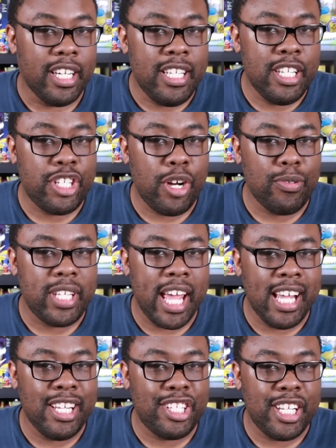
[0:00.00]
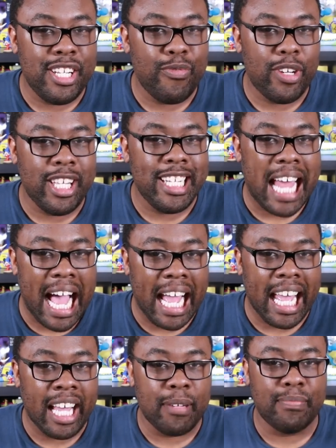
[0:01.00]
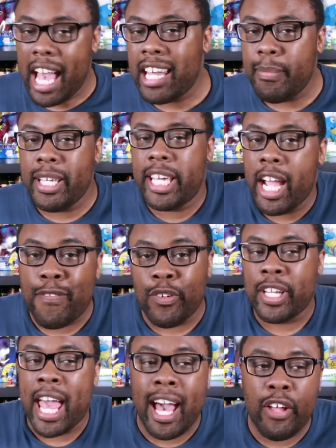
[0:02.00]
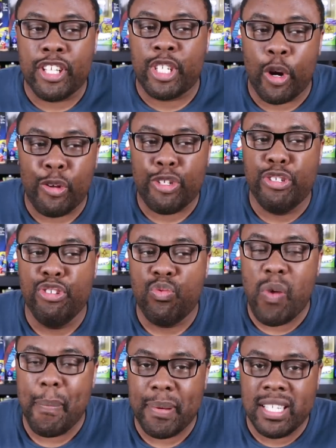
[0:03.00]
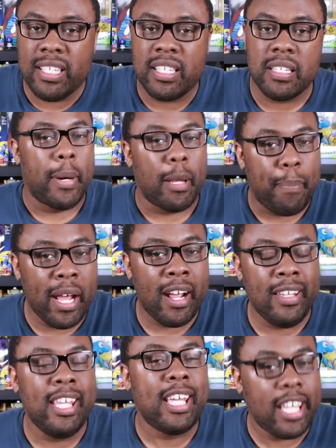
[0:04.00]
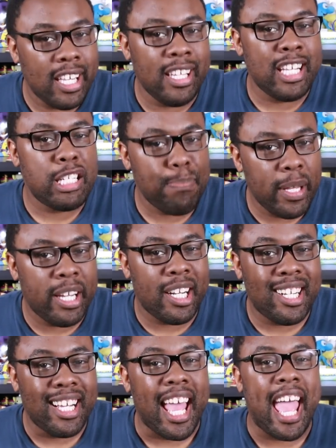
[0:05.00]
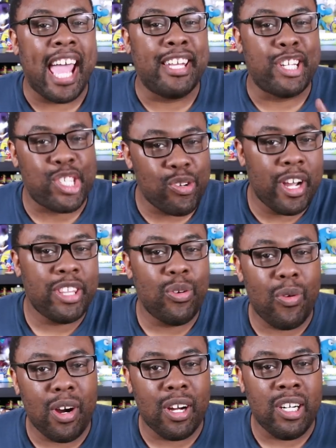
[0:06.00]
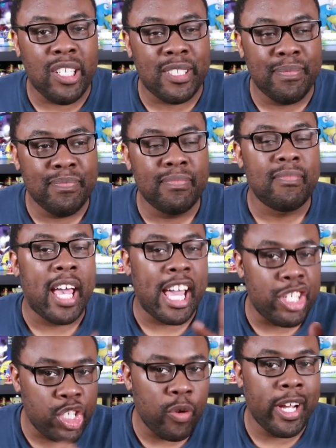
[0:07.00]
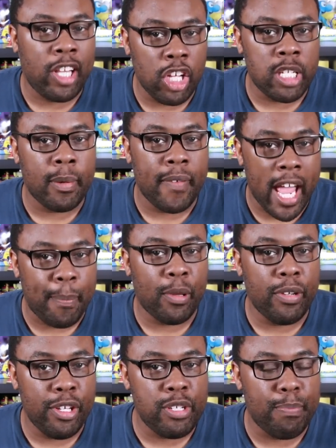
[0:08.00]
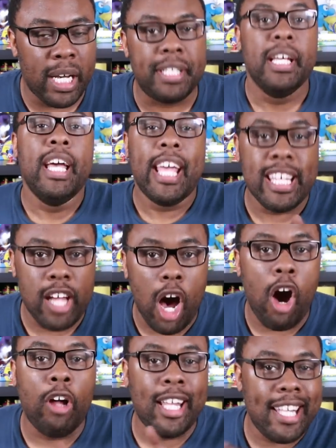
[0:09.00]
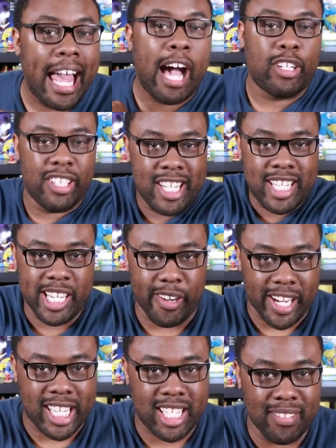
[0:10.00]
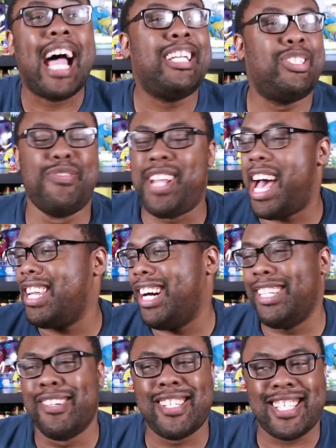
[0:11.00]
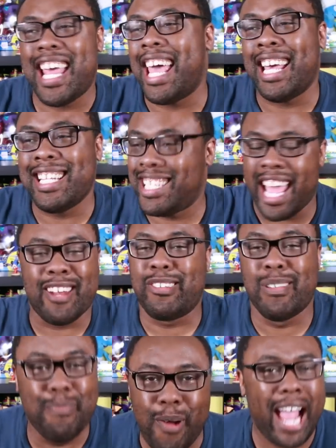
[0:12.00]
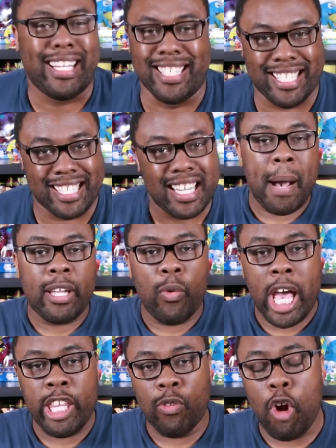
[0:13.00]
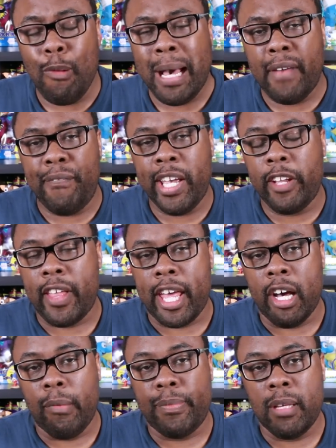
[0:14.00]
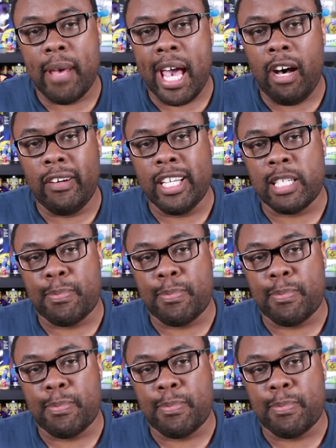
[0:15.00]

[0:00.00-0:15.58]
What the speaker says: Couldn't show Tang Shin really dying. Gotta be careful on how the Turtles use weapons. But apparently killing Splinter and destroying the world and showing close-up of April O'Neil's butt is all allowed on this series. I do not understand standards and practices. By the way, the robot figure that helped them out